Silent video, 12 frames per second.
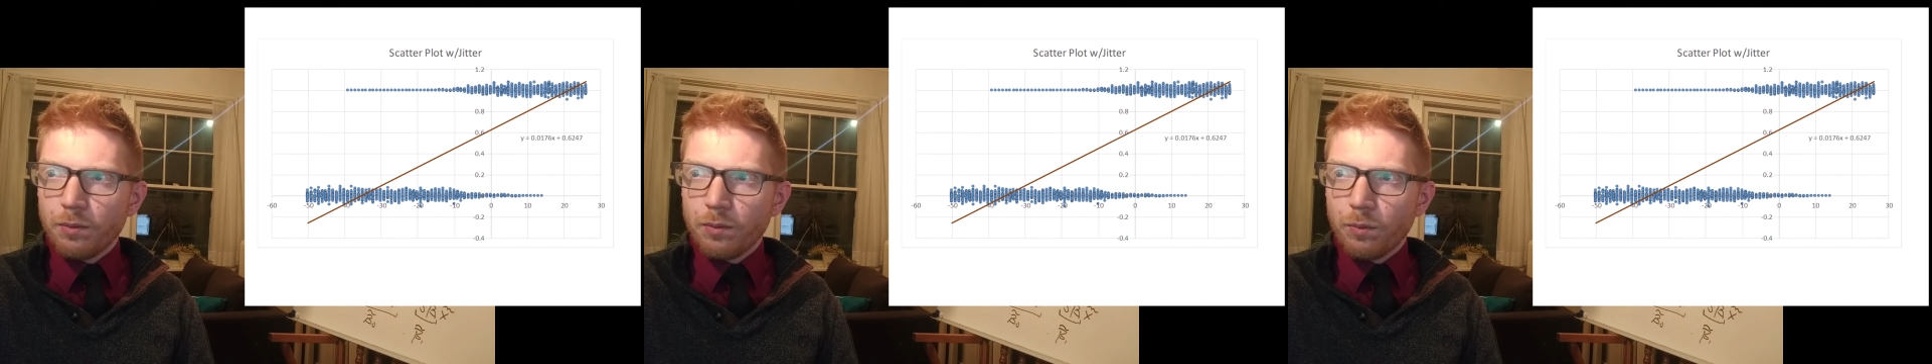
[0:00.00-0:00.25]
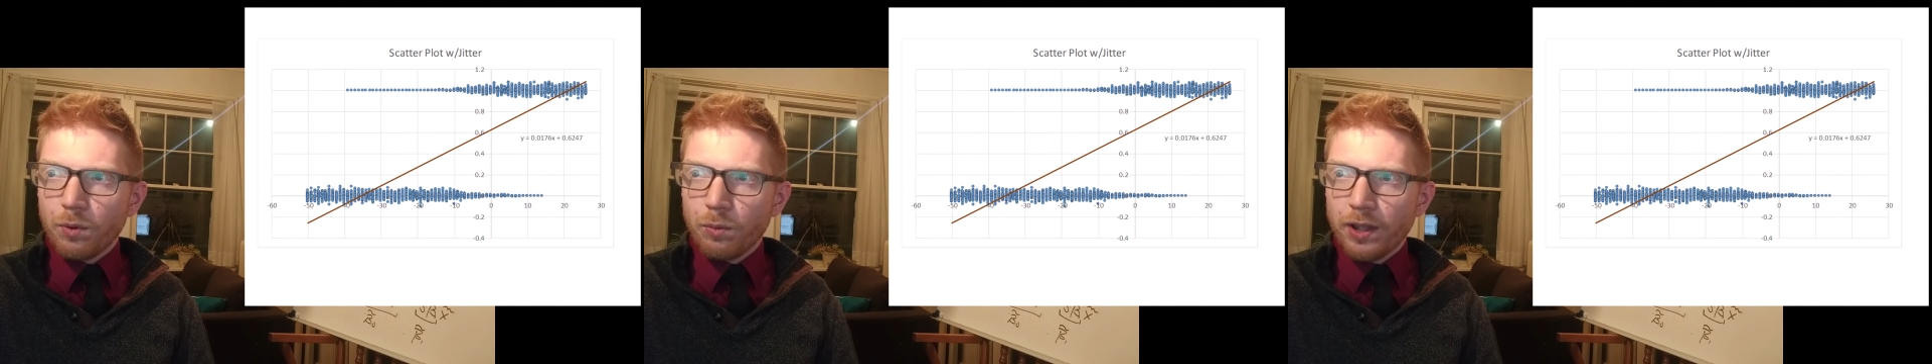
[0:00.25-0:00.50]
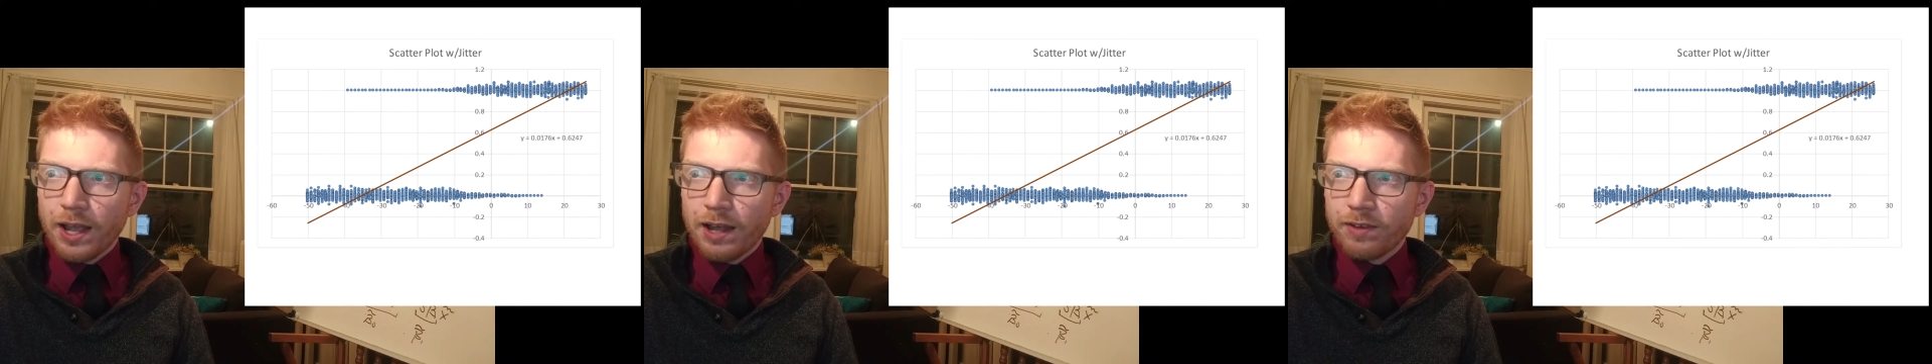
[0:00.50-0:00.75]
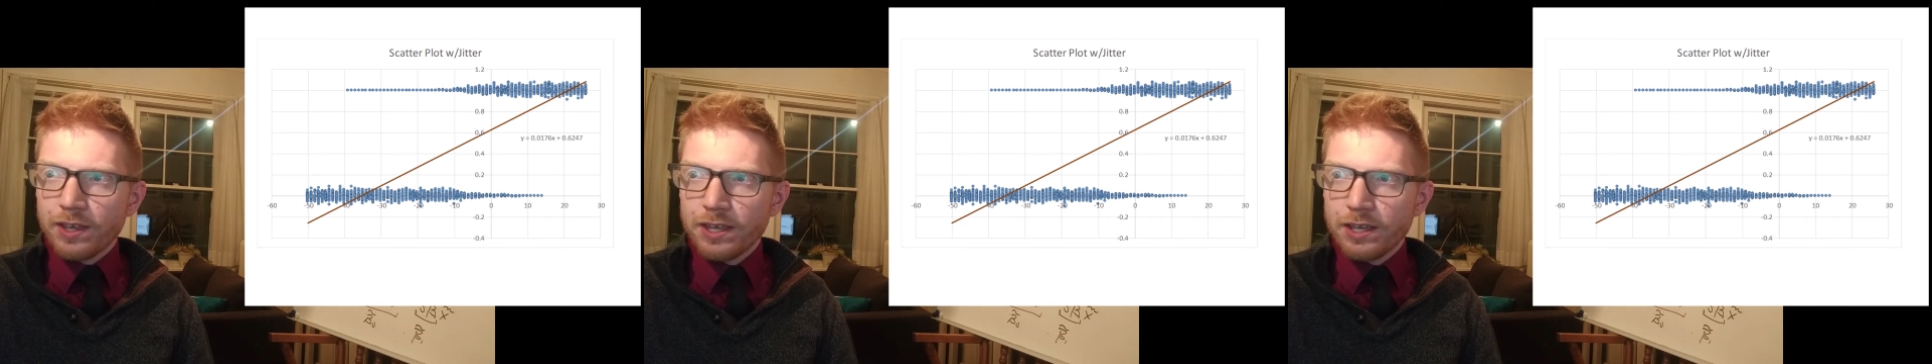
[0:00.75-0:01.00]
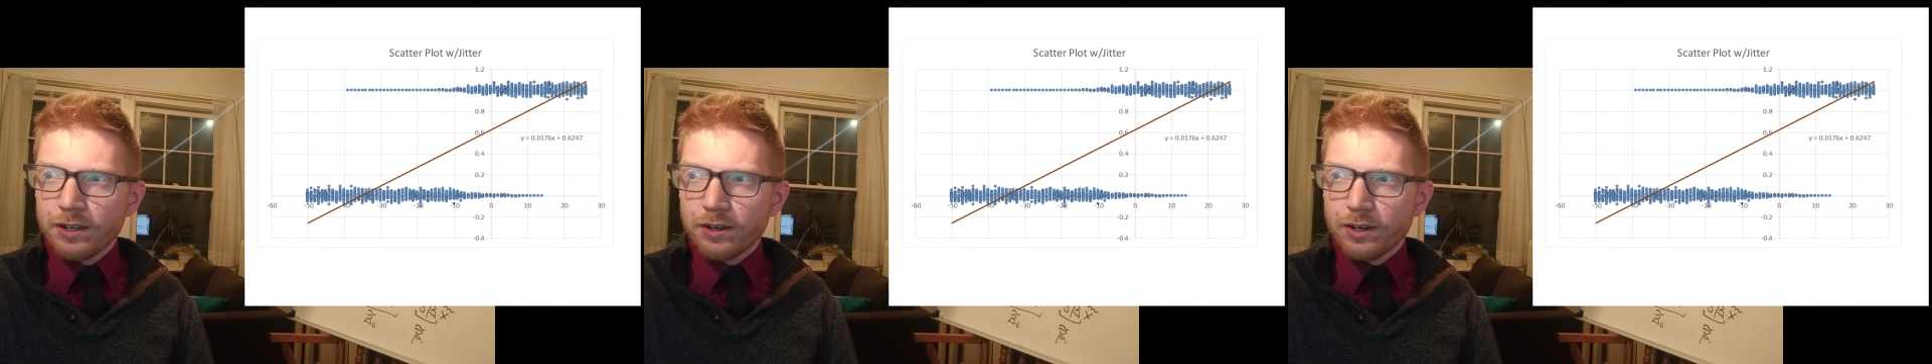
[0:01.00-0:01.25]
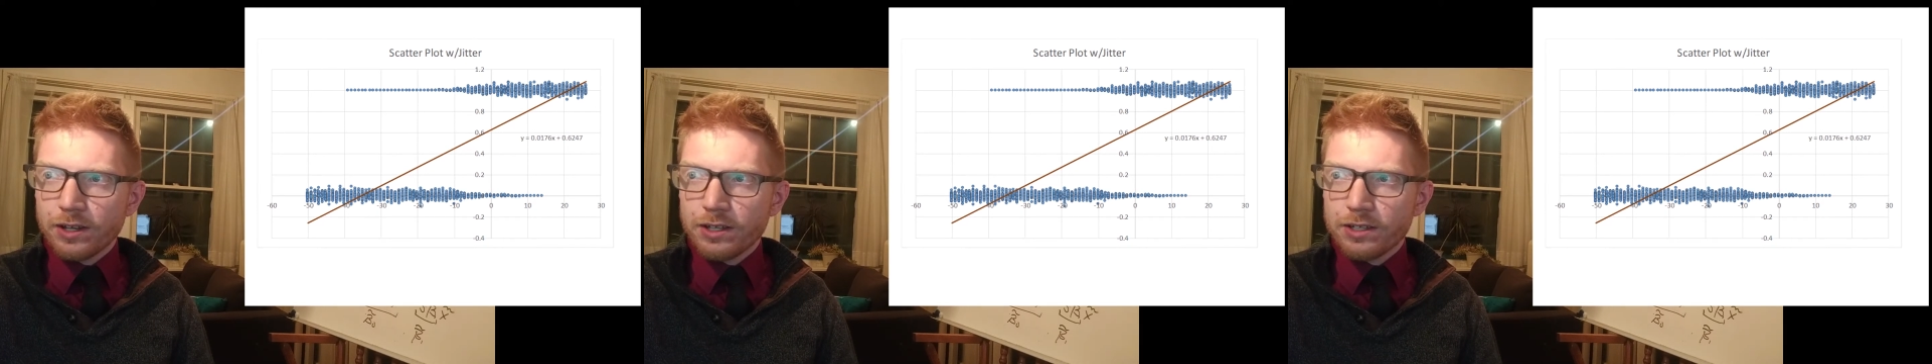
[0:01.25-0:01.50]
What we have
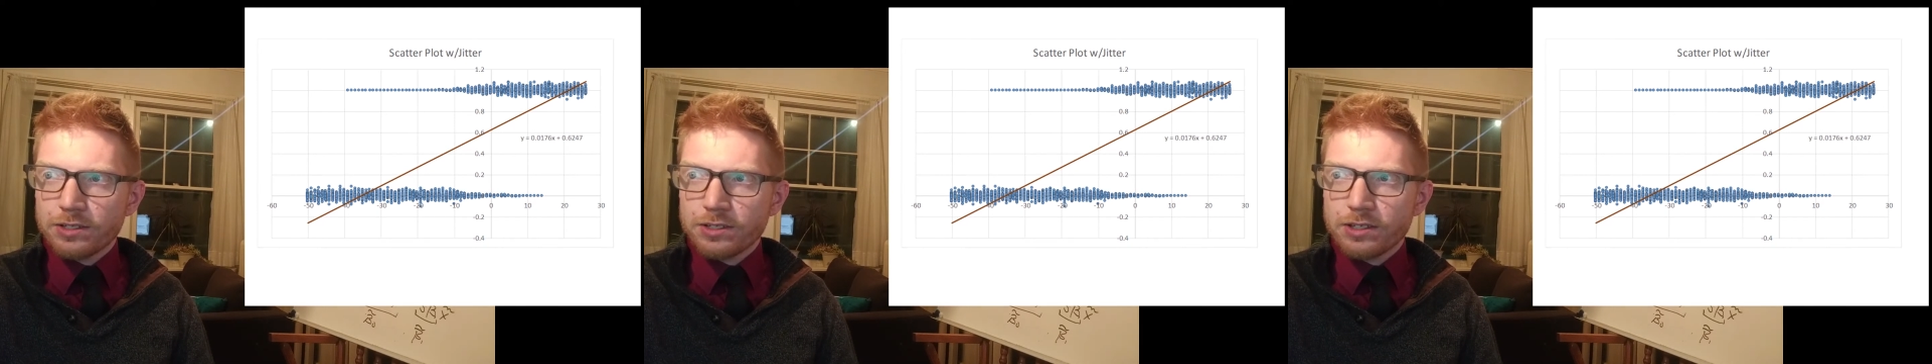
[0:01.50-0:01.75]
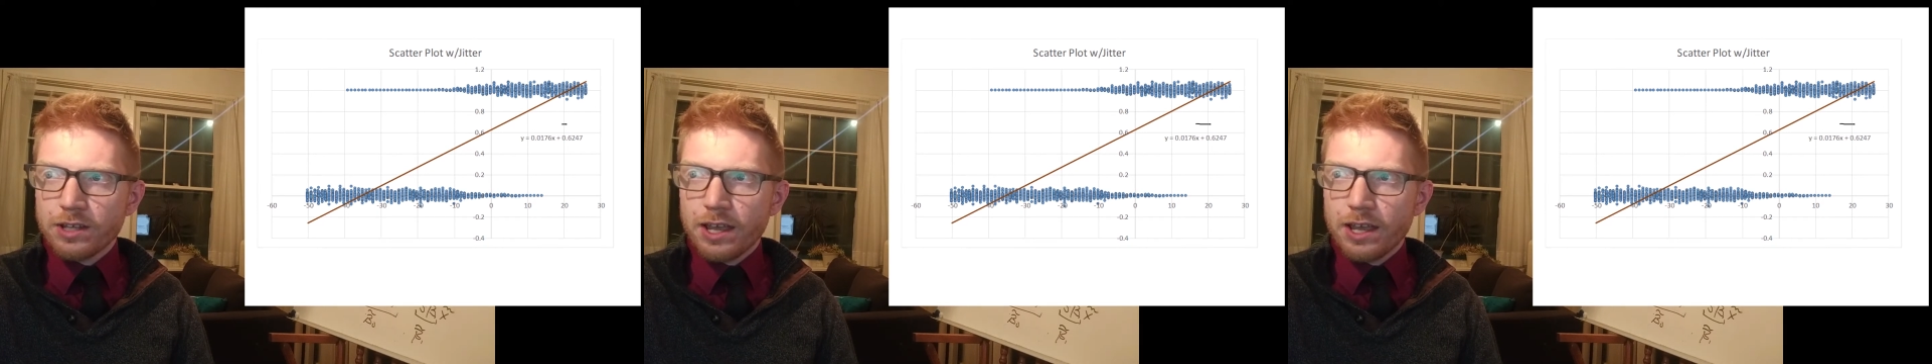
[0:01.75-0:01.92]
here is